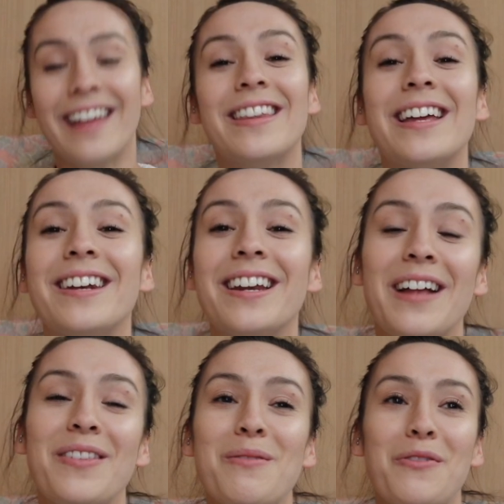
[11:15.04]
and then
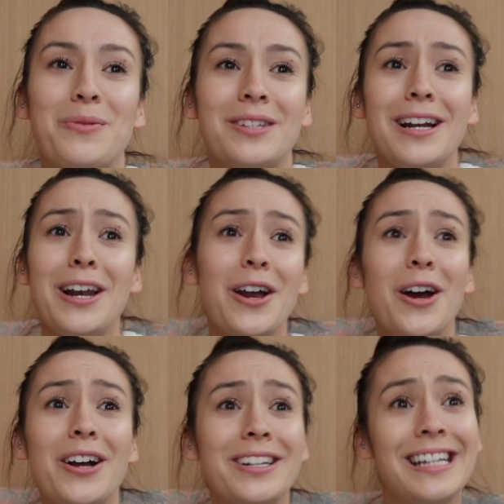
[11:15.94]
everyone was like,
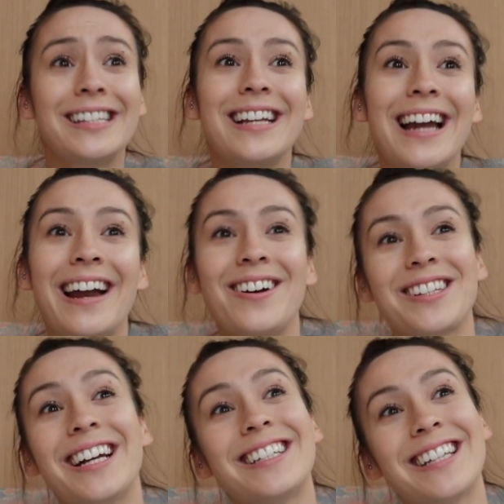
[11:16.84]
look, Disneyland. I was
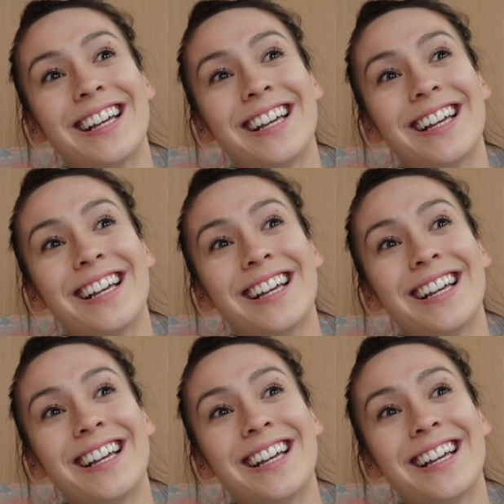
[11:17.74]
like,